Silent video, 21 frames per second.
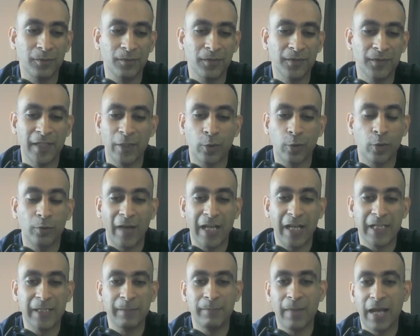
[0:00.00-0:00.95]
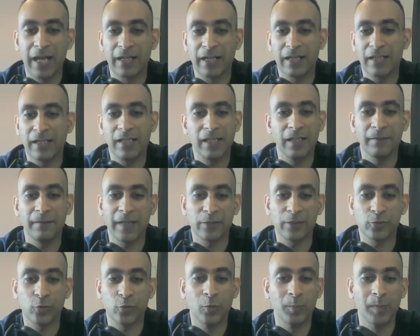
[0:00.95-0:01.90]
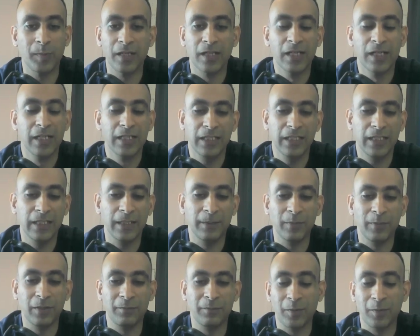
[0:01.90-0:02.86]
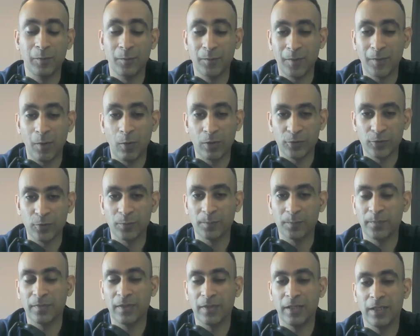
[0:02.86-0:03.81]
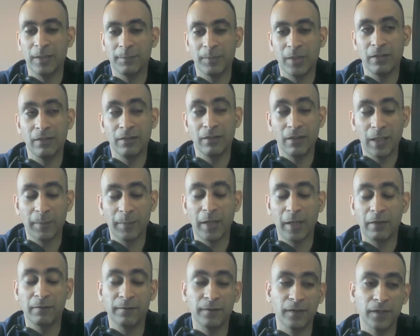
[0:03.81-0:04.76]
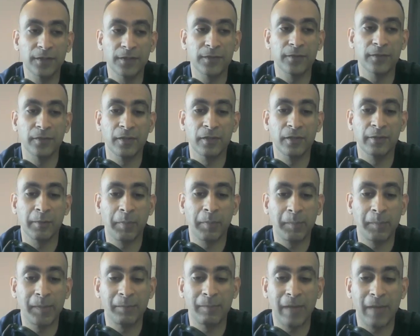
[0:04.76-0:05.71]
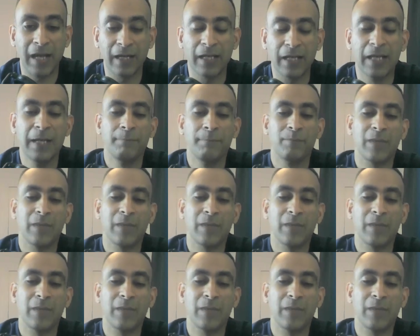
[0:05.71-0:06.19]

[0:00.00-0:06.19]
Silicon Valley Bank fiasco, but we also learned about First Republic Bank.